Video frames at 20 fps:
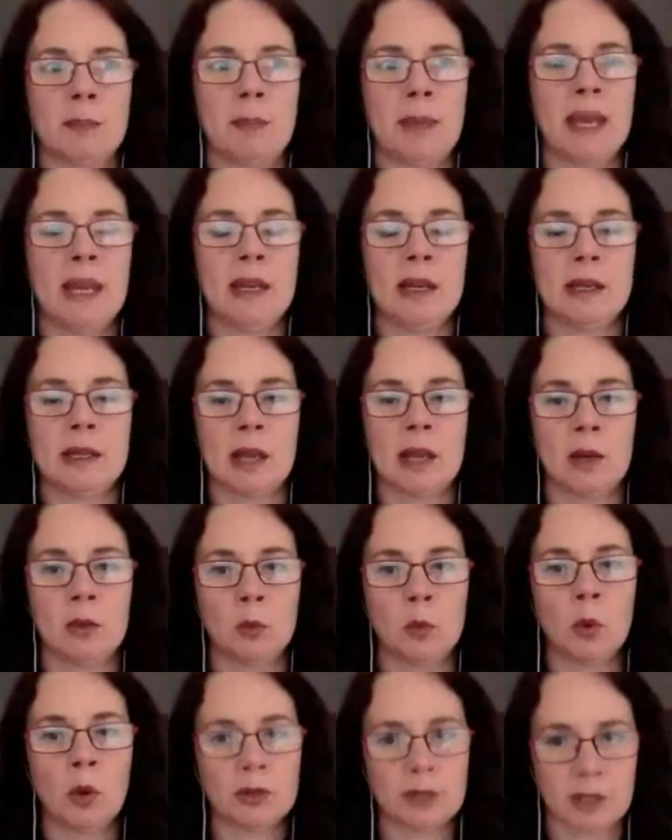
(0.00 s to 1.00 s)
pin down
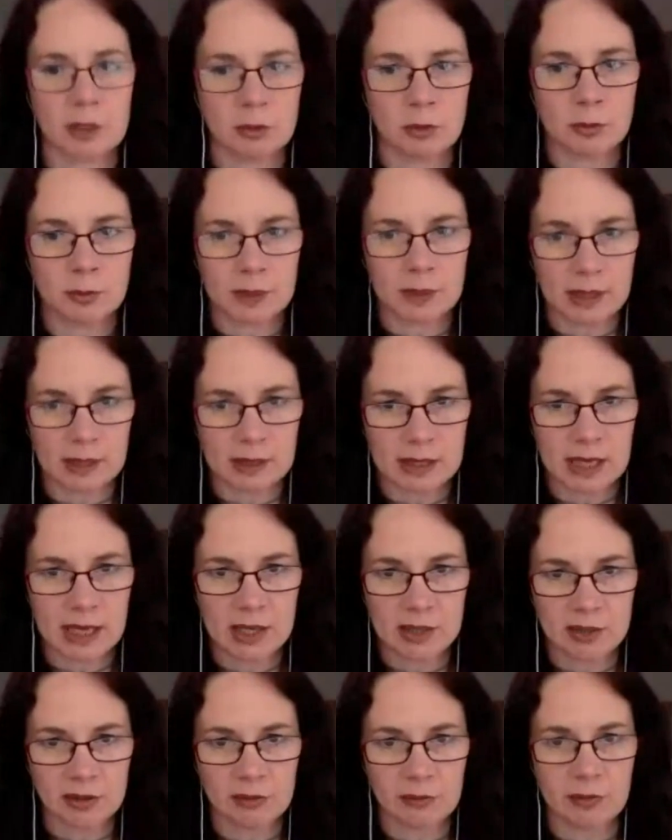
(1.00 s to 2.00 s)
what an open
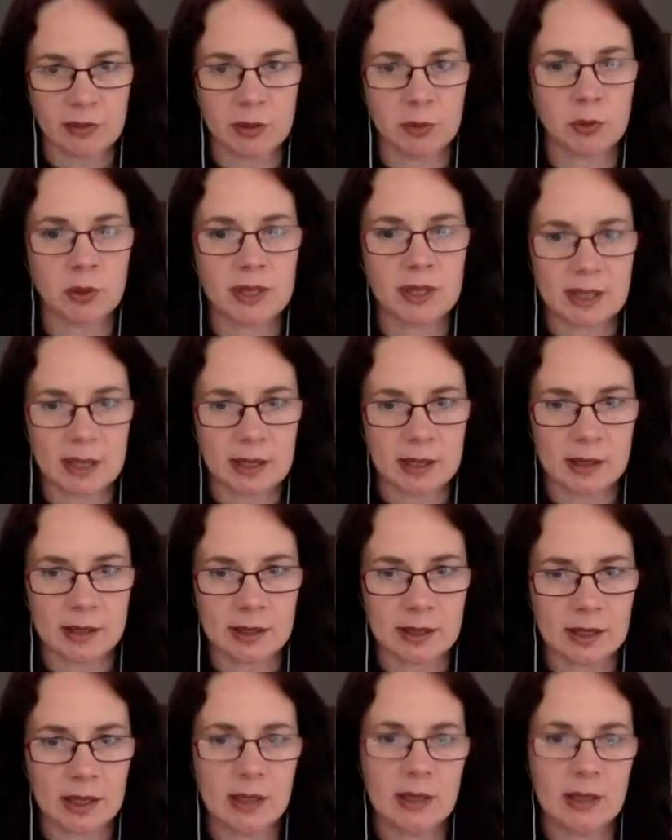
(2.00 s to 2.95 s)
educational resource is.